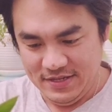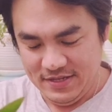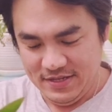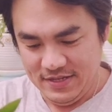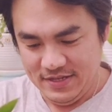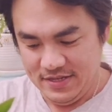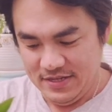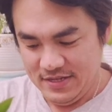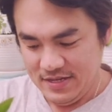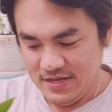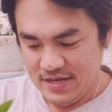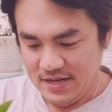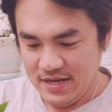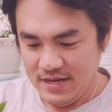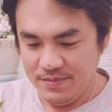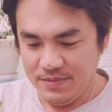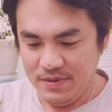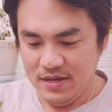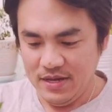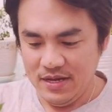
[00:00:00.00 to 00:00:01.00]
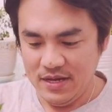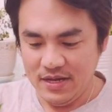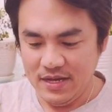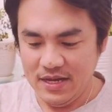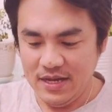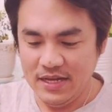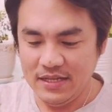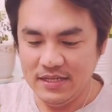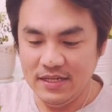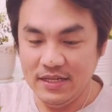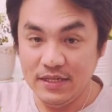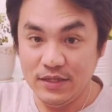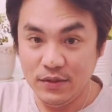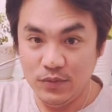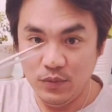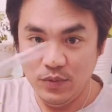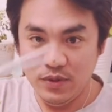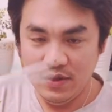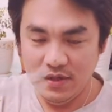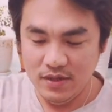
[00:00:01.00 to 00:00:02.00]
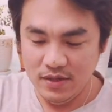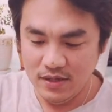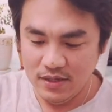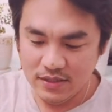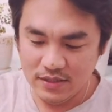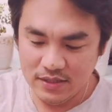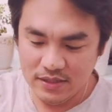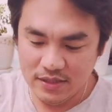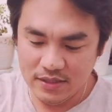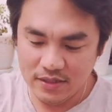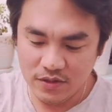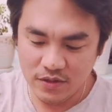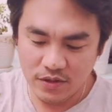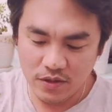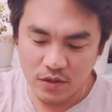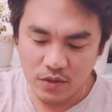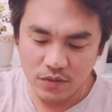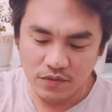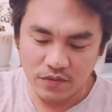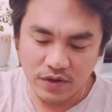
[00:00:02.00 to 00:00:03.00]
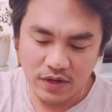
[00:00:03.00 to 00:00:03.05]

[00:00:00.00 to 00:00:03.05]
I'm gonna cut it with a scissor over here.